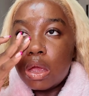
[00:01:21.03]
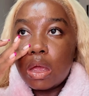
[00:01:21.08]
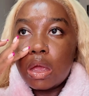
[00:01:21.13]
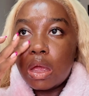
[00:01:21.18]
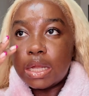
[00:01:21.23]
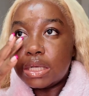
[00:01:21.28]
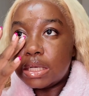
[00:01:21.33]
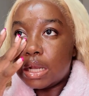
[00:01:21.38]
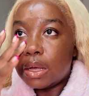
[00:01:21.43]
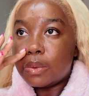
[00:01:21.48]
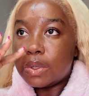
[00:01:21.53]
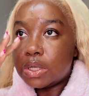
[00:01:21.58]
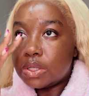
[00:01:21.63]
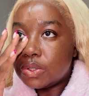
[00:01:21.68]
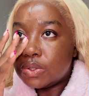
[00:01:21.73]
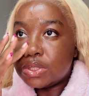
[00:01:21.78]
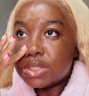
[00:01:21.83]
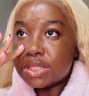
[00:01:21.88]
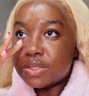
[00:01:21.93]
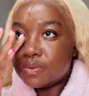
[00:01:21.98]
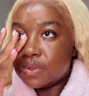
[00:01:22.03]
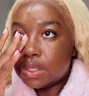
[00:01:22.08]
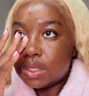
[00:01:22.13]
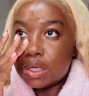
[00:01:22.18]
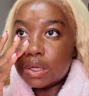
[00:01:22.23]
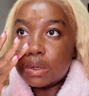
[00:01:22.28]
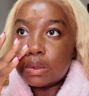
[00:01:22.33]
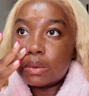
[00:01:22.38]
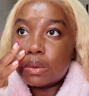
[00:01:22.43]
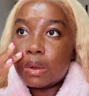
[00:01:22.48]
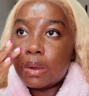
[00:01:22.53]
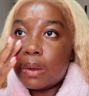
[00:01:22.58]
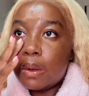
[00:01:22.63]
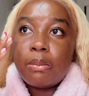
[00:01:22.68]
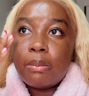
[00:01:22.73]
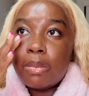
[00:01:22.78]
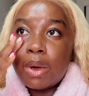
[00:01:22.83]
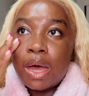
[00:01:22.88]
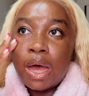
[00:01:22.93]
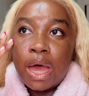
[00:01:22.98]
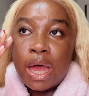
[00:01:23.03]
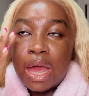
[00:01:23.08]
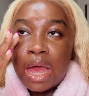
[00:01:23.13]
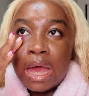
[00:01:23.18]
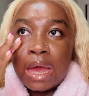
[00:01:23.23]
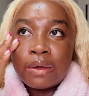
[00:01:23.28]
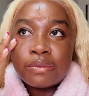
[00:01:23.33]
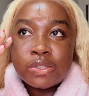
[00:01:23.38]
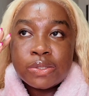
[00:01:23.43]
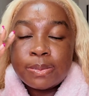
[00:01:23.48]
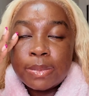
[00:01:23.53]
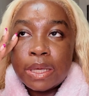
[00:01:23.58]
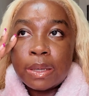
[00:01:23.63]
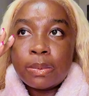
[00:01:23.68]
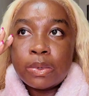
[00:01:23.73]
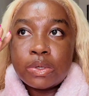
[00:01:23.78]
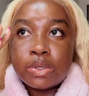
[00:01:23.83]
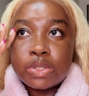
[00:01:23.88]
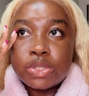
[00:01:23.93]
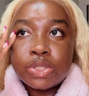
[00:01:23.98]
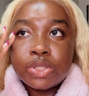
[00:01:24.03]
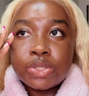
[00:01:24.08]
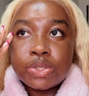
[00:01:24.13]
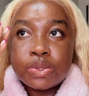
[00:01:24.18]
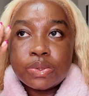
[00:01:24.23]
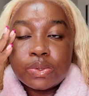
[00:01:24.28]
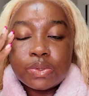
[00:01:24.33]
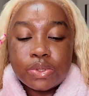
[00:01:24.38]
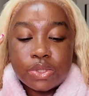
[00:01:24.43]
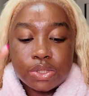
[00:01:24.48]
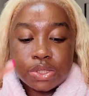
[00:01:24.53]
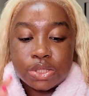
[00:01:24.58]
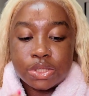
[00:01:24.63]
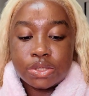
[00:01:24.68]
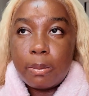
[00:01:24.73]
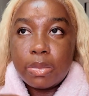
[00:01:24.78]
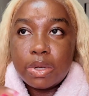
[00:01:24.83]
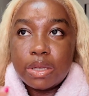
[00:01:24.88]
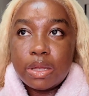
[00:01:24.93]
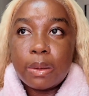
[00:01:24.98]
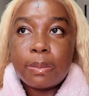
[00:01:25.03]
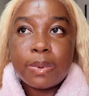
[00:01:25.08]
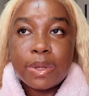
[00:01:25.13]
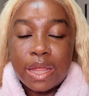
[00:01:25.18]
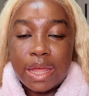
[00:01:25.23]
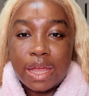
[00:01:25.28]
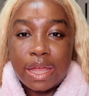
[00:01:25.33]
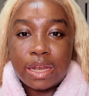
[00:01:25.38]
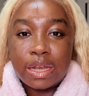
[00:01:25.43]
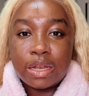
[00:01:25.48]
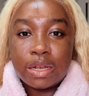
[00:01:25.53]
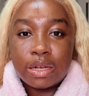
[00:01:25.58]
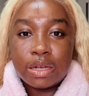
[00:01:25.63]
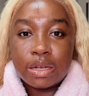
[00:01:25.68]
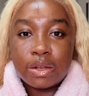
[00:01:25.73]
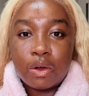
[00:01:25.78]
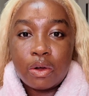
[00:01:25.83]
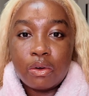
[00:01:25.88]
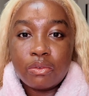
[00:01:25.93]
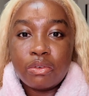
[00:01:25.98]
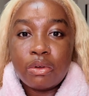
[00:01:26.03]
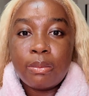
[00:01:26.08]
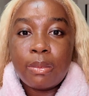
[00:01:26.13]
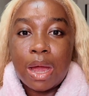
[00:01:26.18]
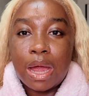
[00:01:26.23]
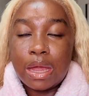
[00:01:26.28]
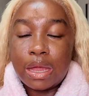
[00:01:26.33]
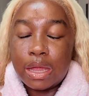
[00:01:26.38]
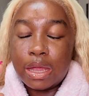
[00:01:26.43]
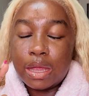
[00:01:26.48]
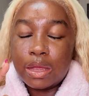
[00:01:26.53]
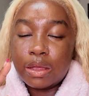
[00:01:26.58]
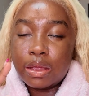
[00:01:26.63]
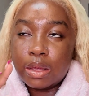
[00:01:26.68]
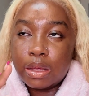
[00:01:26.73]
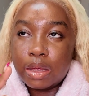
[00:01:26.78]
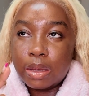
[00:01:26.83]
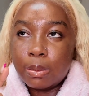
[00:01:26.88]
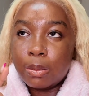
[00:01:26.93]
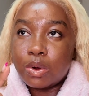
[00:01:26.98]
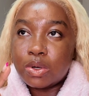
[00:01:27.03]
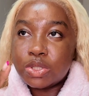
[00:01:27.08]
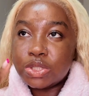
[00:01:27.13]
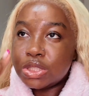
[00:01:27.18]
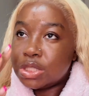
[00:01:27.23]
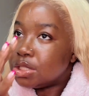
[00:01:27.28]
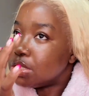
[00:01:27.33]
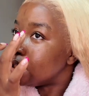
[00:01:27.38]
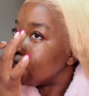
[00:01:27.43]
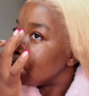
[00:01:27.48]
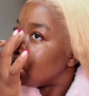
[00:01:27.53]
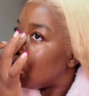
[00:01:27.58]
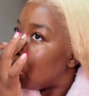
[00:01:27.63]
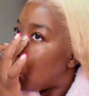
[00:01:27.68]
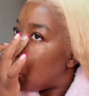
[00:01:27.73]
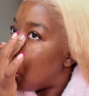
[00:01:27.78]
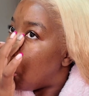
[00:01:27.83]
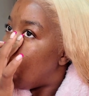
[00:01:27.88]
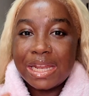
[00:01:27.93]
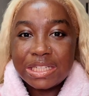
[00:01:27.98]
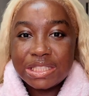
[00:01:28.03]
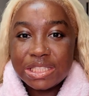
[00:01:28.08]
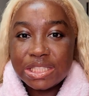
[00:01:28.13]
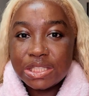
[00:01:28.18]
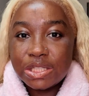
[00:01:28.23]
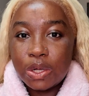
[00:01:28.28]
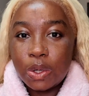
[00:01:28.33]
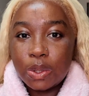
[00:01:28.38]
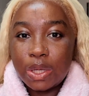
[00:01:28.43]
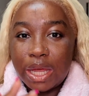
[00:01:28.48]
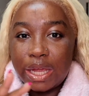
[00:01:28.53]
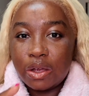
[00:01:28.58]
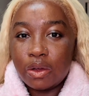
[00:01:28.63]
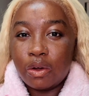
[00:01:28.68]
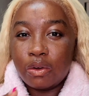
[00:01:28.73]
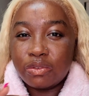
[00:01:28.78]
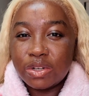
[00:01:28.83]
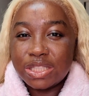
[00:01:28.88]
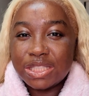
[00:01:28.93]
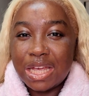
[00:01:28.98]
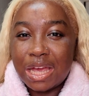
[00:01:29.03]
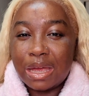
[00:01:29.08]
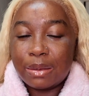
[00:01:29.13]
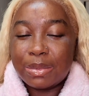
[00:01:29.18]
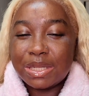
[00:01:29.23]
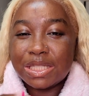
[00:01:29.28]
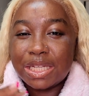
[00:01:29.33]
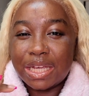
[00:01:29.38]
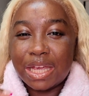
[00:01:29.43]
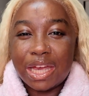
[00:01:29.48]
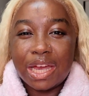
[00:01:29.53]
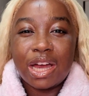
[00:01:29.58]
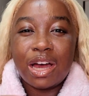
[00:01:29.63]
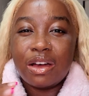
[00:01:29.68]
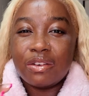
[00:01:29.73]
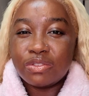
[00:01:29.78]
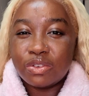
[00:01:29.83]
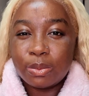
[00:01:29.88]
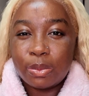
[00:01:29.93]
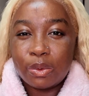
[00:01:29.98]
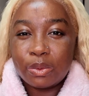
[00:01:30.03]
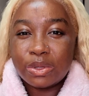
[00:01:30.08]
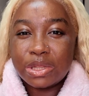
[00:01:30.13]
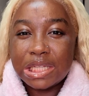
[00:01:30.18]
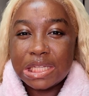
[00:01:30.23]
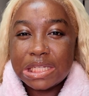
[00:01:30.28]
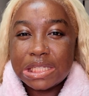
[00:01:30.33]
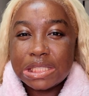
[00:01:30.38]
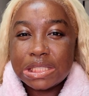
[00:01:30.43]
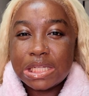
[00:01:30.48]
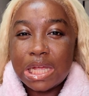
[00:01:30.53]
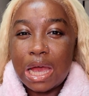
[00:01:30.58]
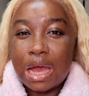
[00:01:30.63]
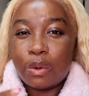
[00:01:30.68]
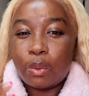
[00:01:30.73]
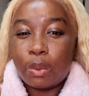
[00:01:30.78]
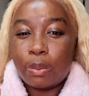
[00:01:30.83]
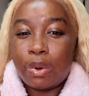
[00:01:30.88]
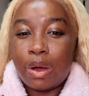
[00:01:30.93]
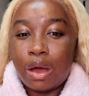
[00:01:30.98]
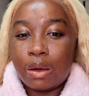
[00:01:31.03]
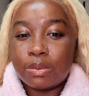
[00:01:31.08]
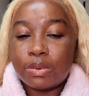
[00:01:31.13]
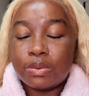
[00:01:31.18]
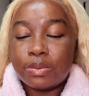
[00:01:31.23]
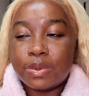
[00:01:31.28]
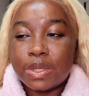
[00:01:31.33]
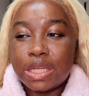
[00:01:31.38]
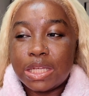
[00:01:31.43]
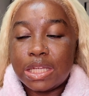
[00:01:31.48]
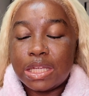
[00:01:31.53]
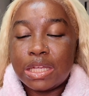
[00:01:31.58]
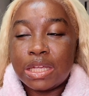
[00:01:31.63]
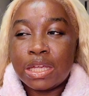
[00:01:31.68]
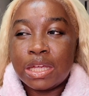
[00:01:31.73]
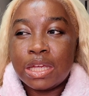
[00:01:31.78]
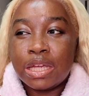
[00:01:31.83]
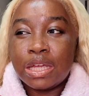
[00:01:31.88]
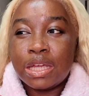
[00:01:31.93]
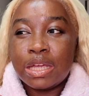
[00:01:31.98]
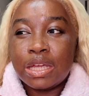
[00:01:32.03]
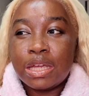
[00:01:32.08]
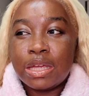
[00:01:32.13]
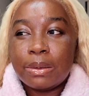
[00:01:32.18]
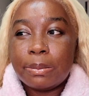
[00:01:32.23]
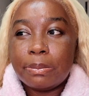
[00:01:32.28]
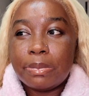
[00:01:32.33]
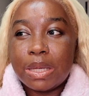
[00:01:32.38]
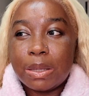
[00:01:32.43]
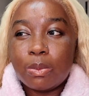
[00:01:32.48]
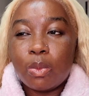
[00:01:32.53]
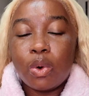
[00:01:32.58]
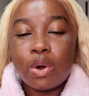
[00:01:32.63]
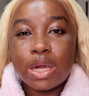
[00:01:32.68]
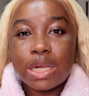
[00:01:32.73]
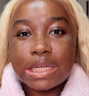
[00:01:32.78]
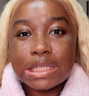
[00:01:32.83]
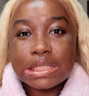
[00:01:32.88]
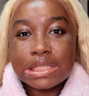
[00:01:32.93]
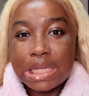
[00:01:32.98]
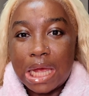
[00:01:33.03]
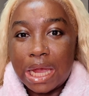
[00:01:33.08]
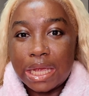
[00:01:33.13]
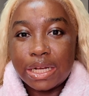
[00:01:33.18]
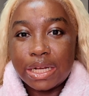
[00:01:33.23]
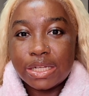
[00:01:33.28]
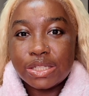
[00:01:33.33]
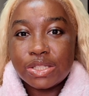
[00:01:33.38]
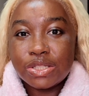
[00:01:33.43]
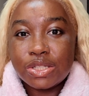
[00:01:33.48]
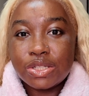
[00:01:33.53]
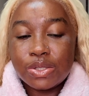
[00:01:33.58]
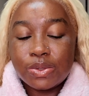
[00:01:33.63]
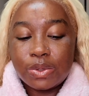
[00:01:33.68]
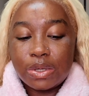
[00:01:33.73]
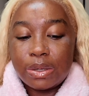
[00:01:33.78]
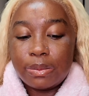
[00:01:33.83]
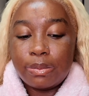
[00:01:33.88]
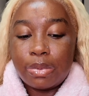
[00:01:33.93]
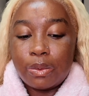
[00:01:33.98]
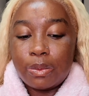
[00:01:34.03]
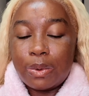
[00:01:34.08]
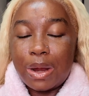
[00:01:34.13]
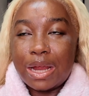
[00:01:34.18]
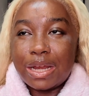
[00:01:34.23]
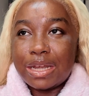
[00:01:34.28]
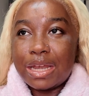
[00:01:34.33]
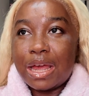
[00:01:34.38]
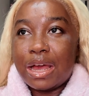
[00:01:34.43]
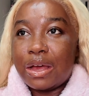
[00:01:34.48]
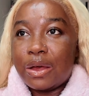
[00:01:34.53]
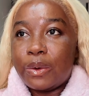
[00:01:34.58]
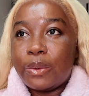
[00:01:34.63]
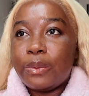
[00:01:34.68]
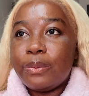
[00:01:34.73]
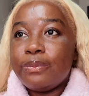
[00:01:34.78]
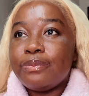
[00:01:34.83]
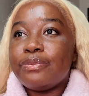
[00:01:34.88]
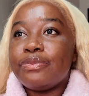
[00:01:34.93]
I did not want to do this video, but I have to be able to choose the plan over my emotions. And I just know like over time as I get comfortable with this, I will probably be more excited to do it. But right now,